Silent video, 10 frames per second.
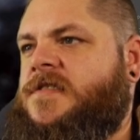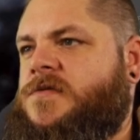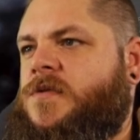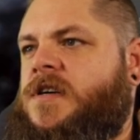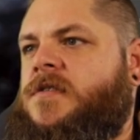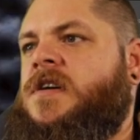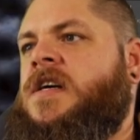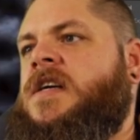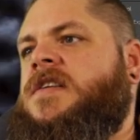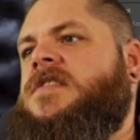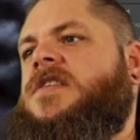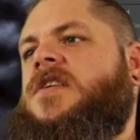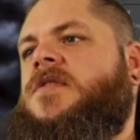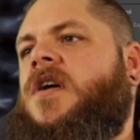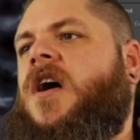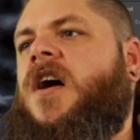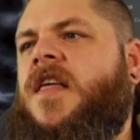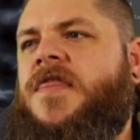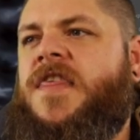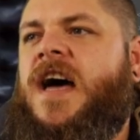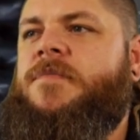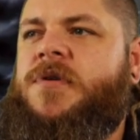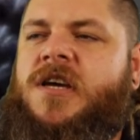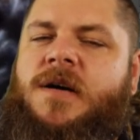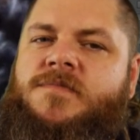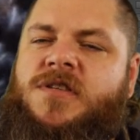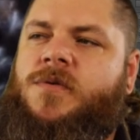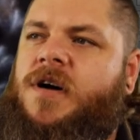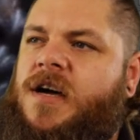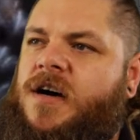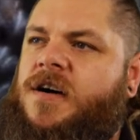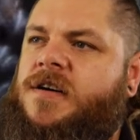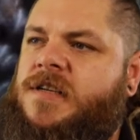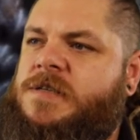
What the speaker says: as well. So that becomes quite hard,